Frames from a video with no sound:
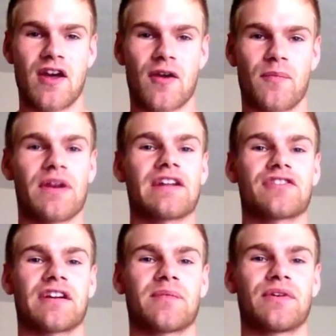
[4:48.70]
But I
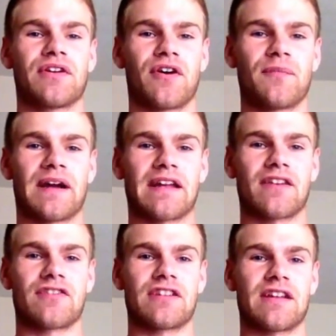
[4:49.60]
try to put all my
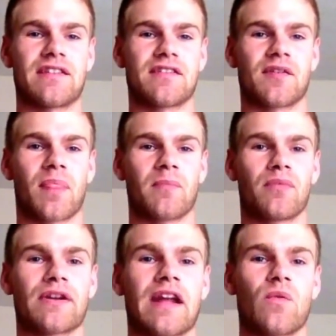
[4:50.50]
energy into
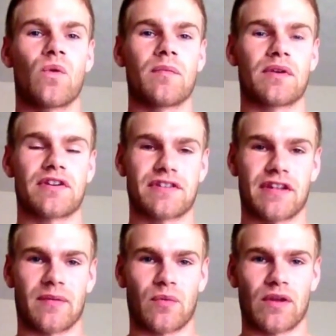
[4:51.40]
bringing one person
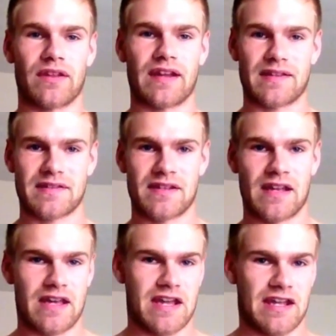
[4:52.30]
up, whether that's
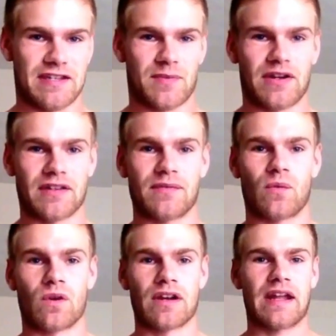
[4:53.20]
inspiring them to
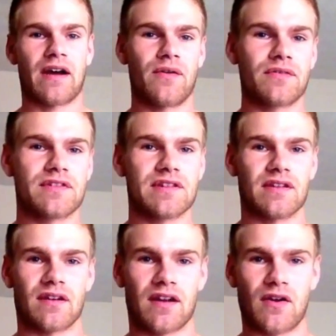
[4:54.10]
work out,
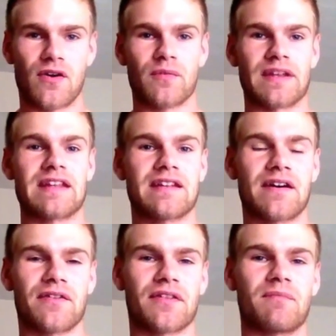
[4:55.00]
to go home and eat a
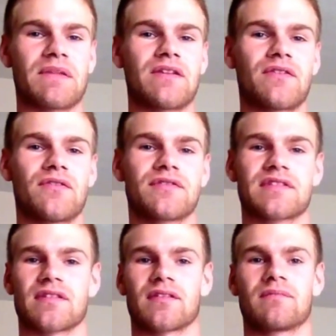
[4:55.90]
healthy meal,
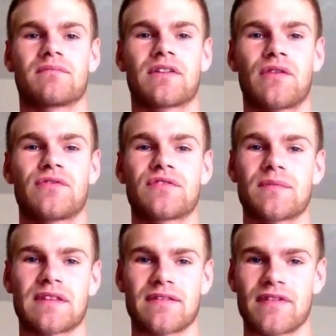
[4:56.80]
to go do
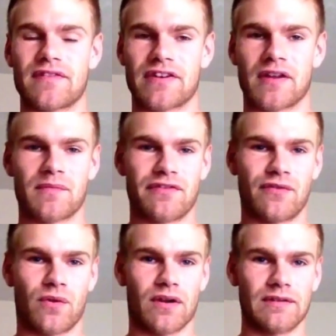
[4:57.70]
something they've never done
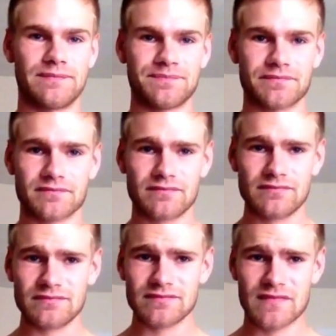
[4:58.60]
before,
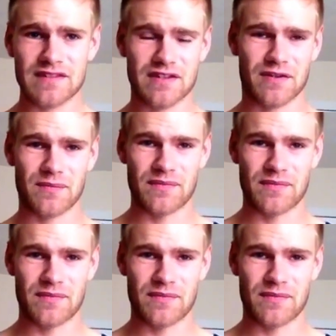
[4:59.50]
to